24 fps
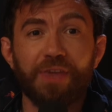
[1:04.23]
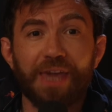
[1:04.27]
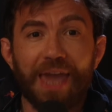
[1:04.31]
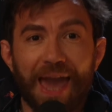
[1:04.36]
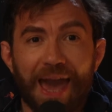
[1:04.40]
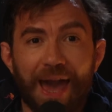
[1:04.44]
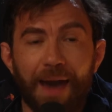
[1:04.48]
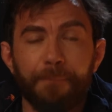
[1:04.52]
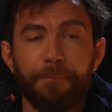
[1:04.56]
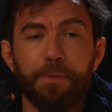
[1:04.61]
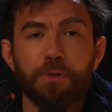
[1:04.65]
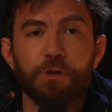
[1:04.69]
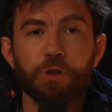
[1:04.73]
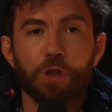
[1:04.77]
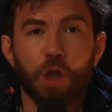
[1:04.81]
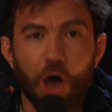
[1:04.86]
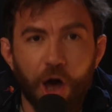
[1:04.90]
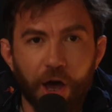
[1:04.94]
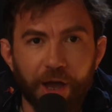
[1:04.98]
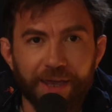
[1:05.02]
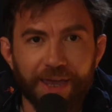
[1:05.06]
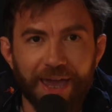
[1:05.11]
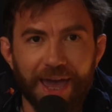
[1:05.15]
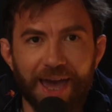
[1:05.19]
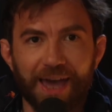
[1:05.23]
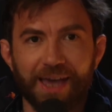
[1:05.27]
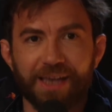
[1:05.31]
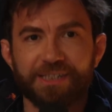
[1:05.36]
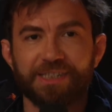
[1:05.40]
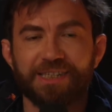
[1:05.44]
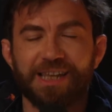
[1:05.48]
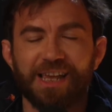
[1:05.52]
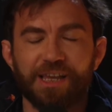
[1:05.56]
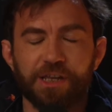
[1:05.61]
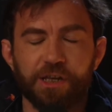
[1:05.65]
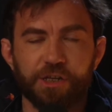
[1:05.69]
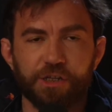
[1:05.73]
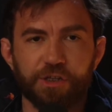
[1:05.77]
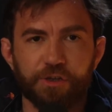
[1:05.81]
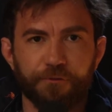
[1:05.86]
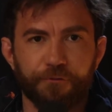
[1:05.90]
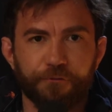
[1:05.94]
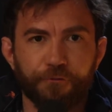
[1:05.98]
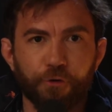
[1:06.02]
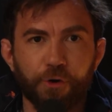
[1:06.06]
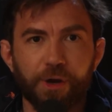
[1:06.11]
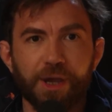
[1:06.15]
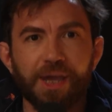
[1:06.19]
the app Logcast. It is
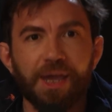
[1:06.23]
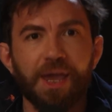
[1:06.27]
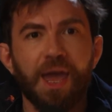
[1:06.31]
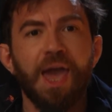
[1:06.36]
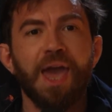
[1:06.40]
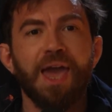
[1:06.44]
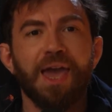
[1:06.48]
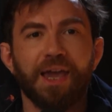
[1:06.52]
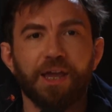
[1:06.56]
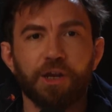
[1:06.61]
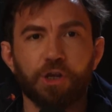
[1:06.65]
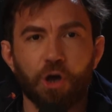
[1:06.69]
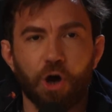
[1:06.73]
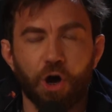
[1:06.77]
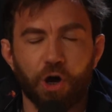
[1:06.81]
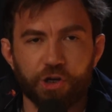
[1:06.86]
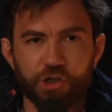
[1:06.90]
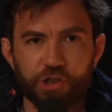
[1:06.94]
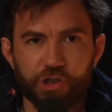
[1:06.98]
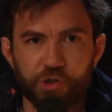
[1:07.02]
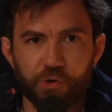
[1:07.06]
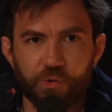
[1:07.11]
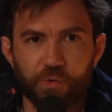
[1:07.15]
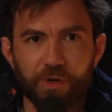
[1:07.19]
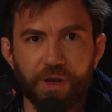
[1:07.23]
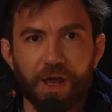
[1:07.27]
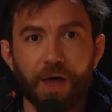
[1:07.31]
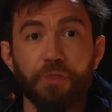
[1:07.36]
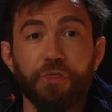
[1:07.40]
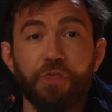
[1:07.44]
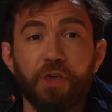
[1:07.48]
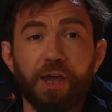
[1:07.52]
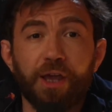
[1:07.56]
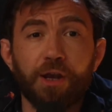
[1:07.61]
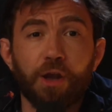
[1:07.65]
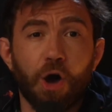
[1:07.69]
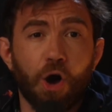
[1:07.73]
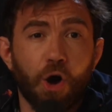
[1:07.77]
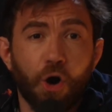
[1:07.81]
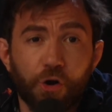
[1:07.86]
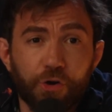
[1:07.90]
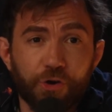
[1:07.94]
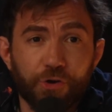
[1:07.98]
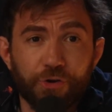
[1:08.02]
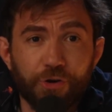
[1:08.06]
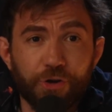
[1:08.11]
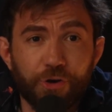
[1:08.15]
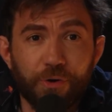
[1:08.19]
free, it costs you nothing. All
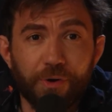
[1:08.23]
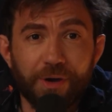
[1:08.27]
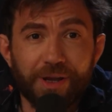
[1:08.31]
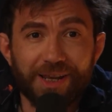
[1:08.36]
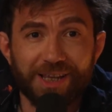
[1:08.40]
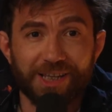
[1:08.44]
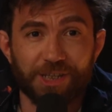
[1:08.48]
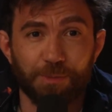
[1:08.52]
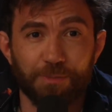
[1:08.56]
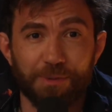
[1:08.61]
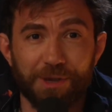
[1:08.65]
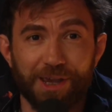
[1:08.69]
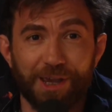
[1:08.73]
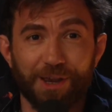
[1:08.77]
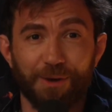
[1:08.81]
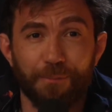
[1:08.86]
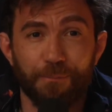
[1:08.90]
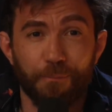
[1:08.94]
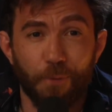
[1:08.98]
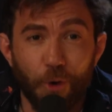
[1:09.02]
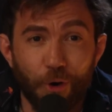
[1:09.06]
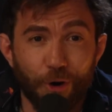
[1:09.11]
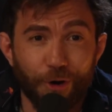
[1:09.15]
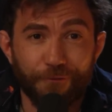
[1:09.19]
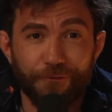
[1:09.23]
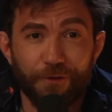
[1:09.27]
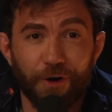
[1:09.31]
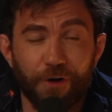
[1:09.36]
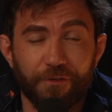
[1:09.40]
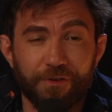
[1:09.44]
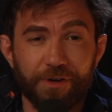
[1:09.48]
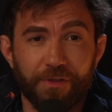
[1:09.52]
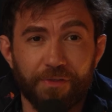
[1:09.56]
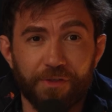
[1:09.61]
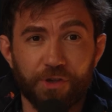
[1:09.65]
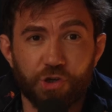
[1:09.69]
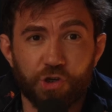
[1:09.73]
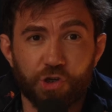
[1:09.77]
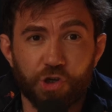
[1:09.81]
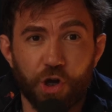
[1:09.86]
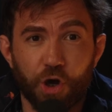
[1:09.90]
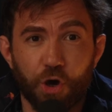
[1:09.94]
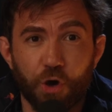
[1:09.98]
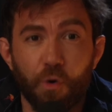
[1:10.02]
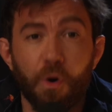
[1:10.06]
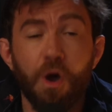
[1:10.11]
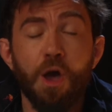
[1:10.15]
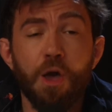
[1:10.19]
you're doing is being more involved in this
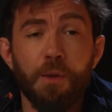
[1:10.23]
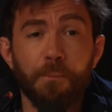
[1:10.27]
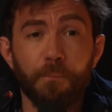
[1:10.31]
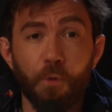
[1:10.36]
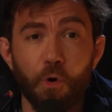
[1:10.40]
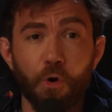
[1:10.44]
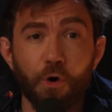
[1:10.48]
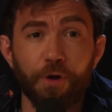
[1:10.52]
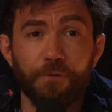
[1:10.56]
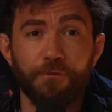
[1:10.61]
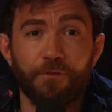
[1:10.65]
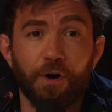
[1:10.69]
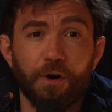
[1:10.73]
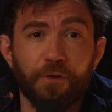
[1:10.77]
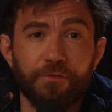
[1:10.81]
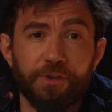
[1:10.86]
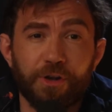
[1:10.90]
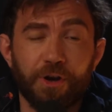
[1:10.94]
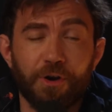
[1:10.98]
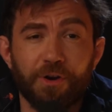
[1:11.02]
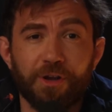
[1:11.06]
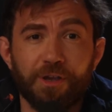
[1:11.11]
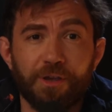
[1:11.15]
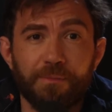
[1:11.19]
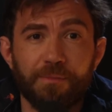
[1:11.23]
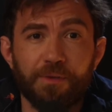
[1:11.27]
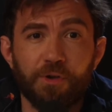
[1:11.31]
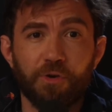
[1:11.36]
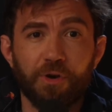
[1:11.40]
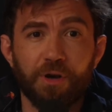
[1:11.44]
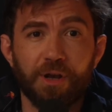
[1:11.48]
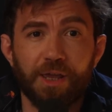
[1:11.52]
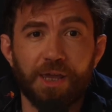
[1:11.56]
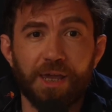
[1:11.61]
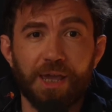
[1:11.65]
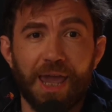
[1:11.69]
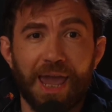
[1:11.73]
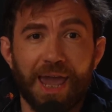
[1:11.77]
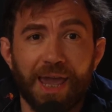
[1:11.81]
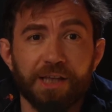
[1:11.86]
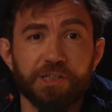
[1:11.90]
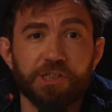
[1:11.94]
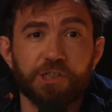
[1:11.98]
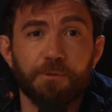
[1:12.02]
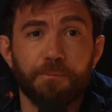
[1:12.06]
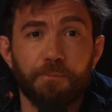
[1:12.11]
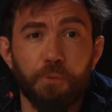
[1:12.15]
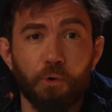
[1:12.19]
show, more involved in our community,
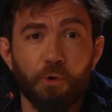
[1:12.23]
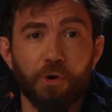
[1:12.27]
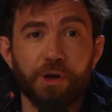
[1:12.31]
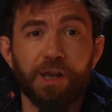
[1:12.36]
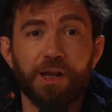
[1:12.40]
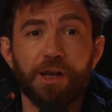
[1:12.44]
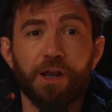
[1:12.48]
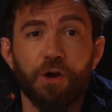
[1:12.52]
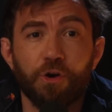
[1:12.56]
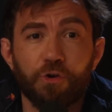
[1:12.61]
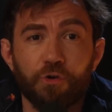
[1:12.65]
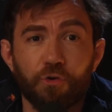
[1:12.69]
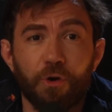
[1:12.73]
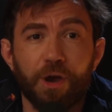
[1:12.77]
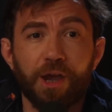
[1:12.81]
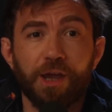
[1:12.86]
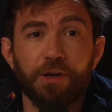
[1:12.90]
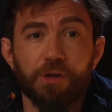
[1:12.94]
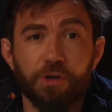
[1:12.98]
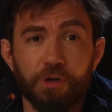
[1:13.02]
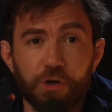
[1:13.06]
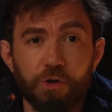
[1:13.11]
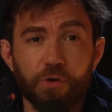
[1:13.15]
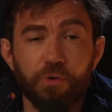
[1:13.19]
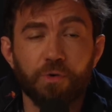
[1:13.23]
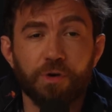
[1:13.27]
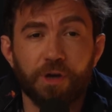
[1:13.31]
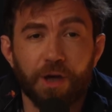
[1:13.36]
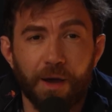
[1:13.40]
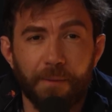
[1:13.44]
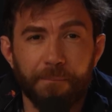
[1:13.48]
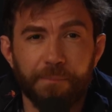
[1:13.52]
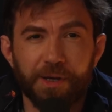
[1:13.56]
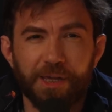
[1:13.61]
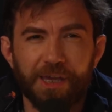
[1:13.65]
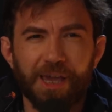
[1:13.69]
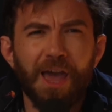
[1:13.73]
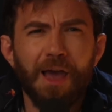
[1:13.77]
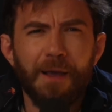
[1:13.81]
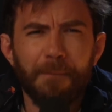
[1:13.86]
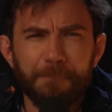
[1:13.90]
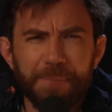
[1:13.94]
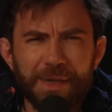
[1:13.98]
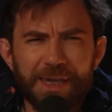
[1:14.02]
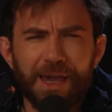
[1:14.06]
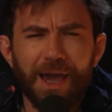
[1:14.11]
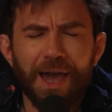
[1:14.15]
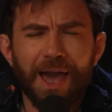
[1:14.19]
and supporting a great new company.
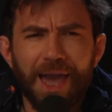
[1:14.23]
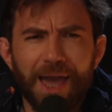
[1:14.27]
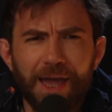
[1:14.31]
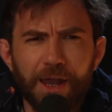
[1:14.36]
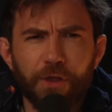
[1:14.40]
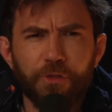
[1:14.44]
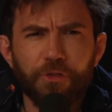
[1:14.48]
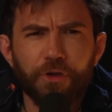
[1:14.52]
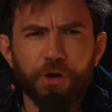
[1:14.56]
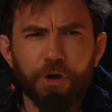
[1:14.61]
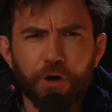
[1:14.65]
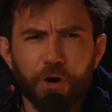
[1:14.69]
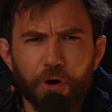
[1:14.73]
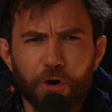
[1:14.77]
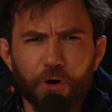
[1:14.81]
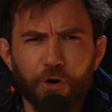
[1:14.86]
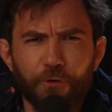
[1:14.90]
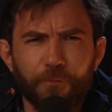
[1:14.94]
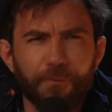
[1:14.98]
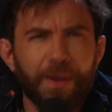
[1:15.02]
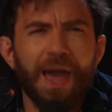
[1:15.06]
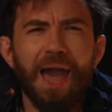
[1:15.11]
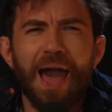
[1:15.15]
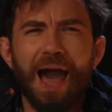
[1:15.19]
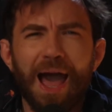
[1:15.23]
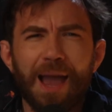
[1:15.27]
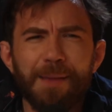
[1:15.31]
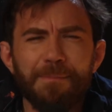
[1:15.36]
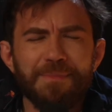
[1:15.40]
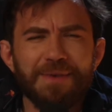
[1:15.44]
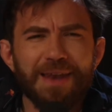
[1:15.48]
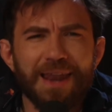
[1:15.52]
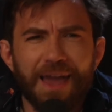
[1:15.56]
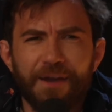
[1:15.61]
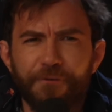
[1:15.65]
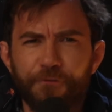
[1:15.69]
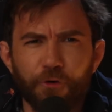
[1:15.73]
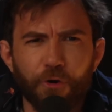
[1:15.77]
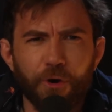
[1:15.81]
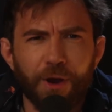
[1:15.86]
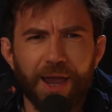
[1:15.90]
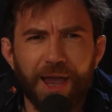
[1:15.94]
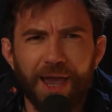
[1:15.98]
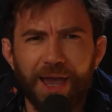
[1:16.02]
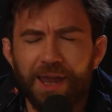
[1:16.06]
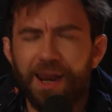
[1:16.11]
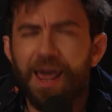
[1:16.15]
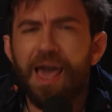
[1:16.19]
Be ahead of the curve. I'm never
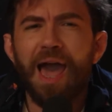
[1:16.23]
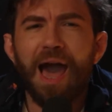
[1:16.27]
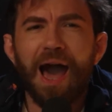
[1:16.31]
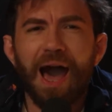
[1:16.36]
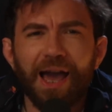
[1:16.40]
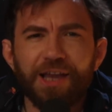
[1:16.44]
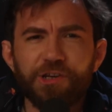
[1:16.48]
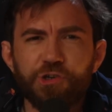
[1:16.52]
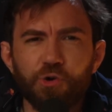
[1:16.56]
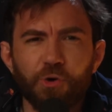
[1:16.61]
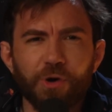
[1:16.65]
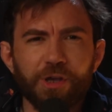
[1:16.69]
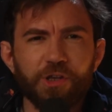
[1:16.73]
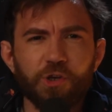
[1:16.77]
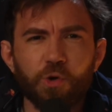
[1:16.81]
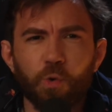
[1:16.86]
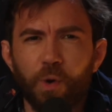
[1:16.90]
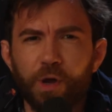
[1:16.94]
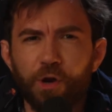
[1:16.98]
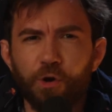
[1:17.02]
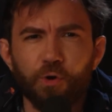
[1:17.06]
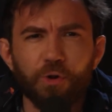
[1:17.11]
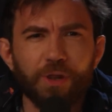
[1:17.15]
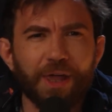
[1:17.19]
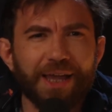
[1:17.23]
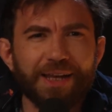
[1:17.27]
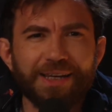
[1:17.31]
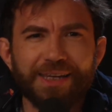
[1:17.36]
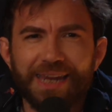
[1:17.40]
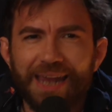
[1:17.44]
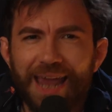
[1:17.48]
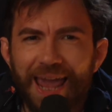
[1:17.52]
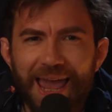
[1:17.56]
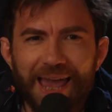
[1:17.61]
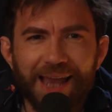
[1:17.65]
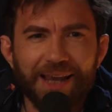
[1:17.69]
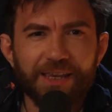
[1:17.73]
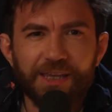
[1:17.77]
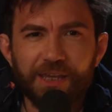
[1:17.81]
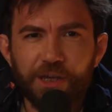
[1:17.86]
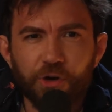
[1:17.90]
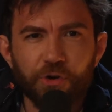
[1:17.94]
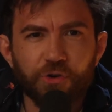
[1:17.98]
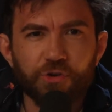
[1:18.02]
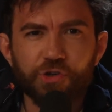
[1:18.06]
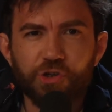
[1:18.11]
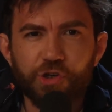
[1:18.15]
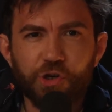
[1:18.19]
ahead. I joined Twitter like 10
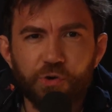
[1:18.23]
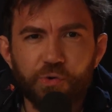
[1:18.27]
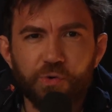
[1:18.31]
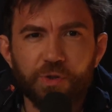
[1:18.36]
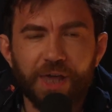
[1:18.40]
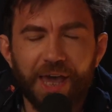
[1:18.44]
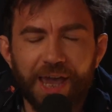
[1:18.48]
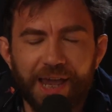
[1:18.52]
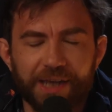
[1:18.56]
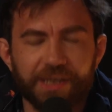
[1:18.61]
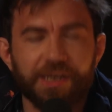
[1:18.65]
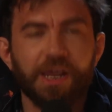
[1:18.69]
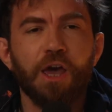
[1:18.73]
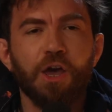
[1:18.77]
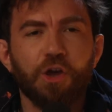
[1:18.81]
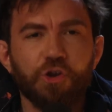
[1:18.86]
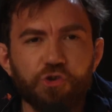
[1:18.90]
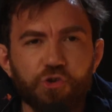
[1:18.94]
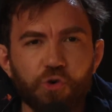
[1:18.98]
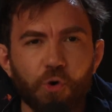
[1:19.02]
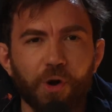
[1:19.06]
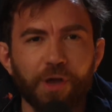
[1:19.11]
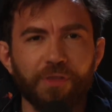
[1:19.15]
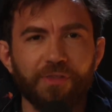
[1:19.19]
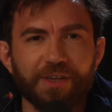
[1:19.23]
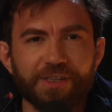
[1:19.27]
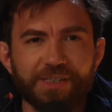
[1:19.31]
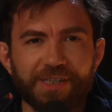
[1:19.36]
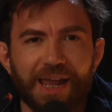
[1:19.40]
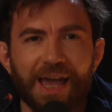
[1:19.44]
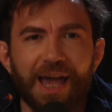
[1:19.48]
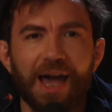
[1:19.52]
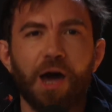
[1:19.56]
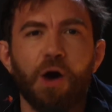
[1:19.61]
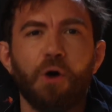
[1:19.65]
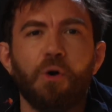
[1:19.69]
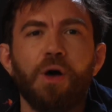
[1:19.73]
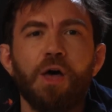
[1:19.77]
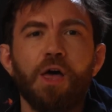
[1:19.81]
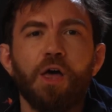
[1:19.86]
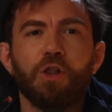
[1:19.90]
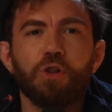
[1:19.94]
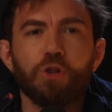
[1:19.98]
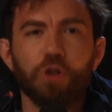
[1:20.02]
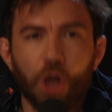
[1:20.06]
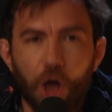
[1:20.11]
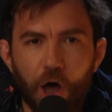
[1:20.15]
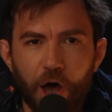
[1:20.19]
years too late. Join this now,
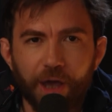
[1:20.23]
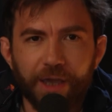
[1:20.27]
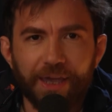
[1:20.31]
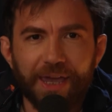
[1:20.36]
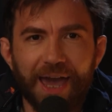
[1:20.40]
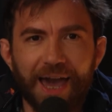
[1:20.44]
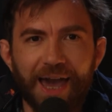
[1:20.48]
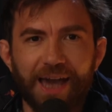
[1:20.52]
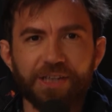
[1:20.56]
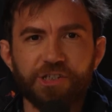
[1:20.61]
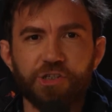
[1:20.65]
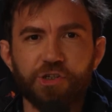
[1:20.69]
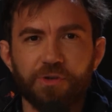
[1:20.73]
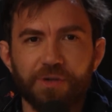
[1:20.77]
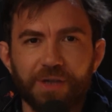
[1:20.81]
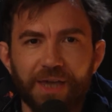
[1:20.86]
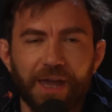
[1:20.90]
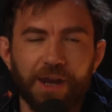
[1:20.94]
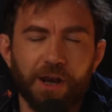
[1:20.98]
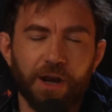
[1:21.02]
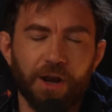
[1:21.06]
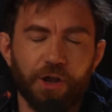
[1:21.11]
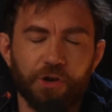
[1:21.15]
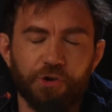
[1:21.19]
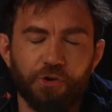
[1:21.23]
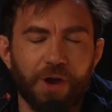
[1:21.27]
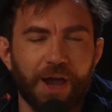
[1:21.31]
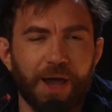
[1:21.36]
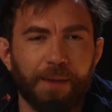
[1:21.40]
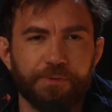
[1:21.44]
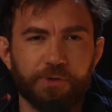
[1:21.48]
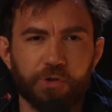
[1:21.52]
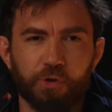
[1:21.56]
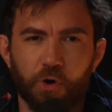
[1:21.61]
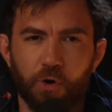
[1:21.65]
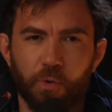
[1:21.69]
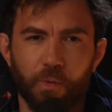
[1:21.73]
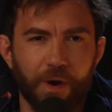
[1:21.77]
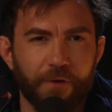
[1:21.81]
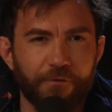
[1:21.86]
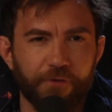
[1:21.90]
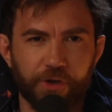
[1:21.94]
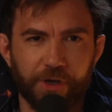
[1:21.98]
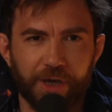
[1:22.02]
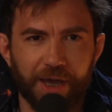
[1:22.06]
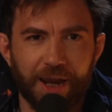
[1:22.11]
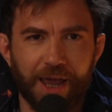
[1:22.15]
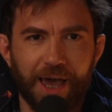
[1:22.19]
Logcast. You can get it on your app store, wherever
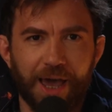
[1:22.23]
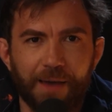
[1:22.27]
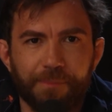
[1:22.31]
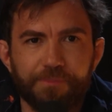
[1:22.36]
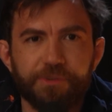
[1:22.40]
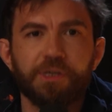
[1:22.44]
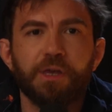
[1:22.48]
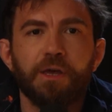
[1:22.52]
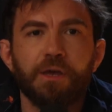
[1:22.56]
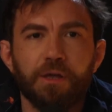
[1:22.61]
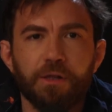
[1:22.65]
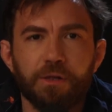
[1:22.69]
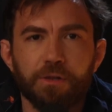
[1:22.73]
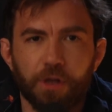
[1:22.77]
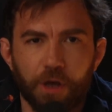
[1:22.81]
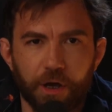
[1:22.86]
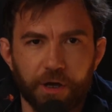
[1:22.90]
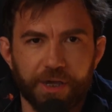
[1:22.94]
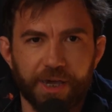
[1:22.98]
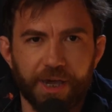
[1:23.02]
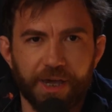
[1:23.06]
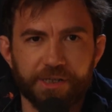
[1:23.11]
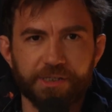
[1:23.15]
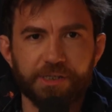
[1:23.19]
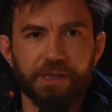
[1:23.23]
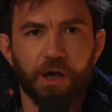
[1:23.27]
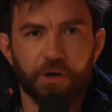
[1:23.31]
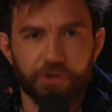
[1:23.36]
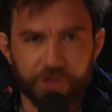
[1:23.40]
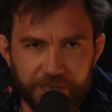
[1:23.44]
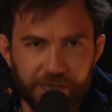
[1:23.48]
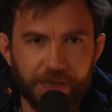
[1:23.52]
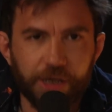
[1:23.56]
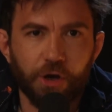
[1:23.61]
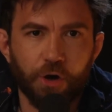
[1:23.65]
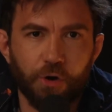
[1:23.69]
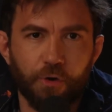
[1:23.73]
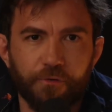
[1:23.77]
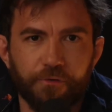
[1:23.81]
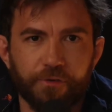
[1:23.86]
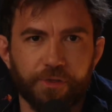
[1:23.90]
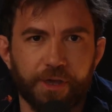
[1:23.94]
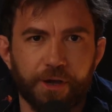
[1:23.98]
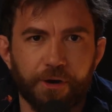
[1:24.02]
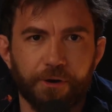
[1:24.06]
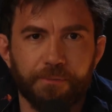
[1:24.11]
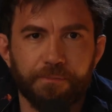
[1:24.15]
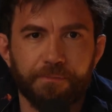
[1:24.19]
you get apps. Logcast. I'll see you over
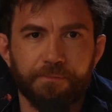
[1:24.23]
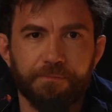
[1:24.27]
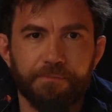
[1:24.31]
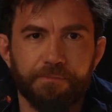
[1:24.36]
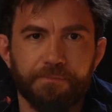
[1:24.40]
there.